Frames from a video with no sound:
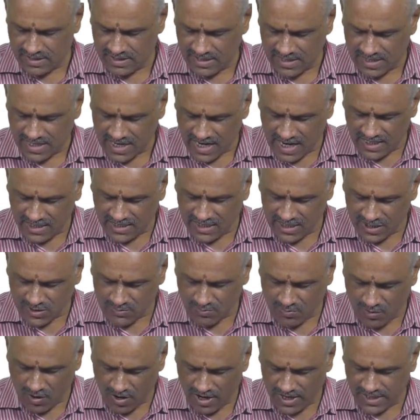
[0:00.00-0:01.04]
at this
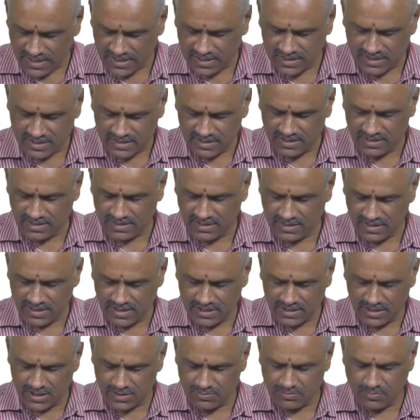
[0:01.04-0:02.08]
point
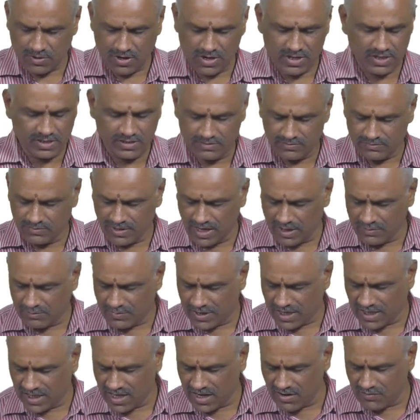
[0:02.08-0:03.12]
we are
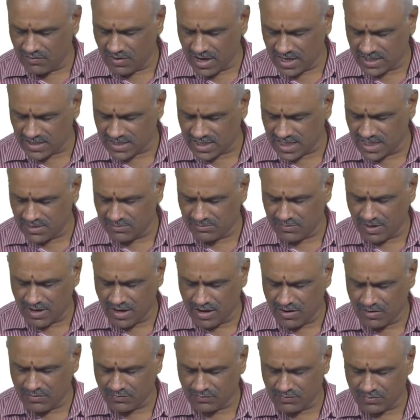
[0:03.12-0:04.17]
bringing one stream
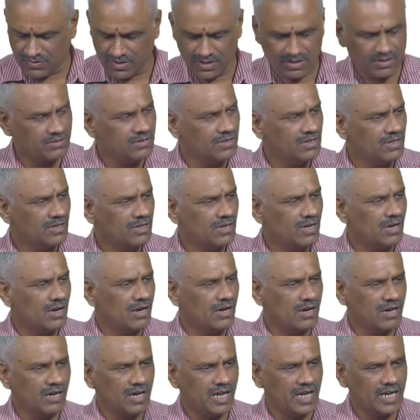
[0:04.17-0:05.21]
of
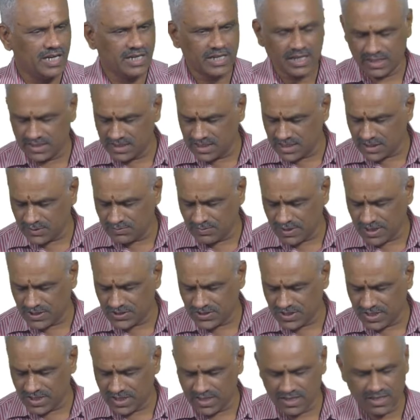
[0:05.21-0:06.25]
at this
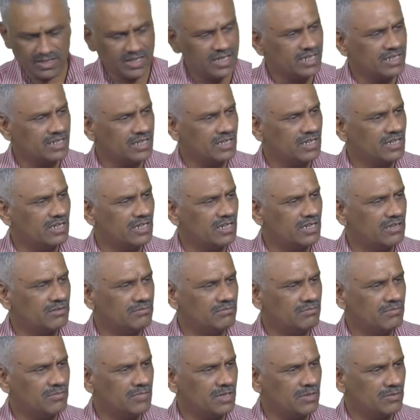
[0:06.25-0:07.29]
pressure at
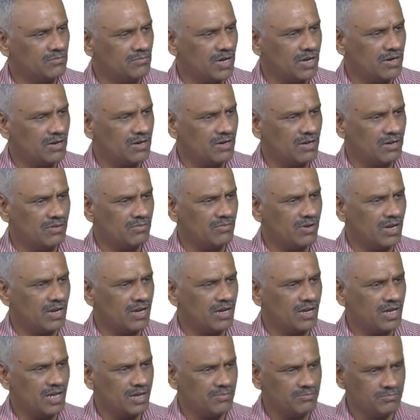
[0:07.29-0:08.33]
m1
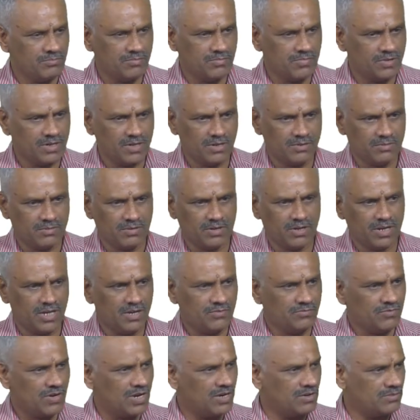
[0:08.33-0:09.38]

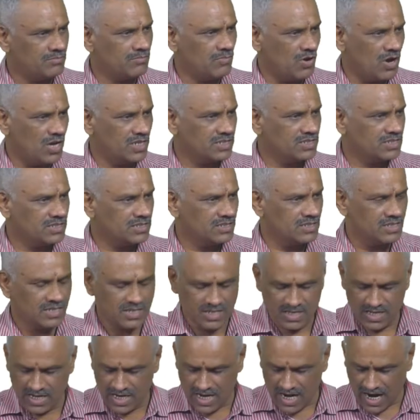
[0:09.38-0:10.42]
mass,
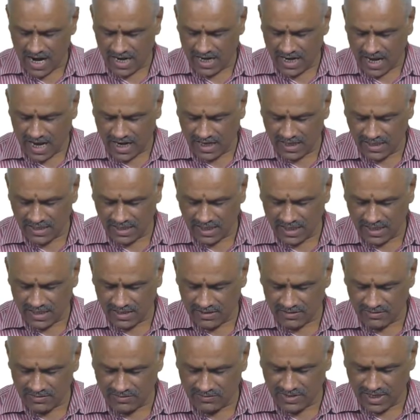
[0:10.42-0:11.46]
and another
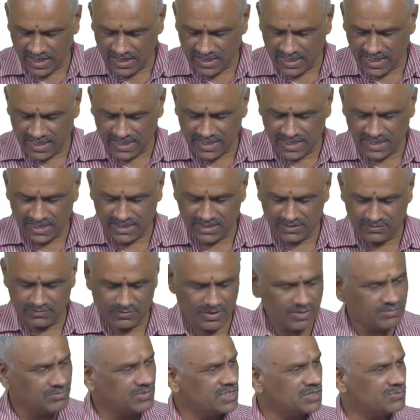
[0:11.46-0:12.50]
we are taking
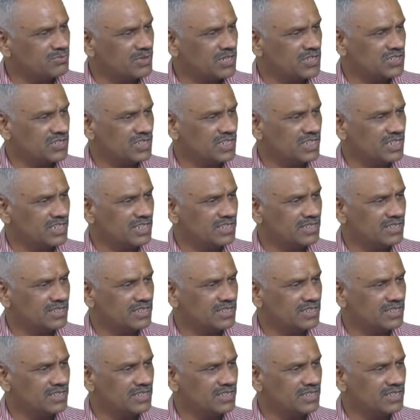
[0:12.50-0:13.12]
from this pressure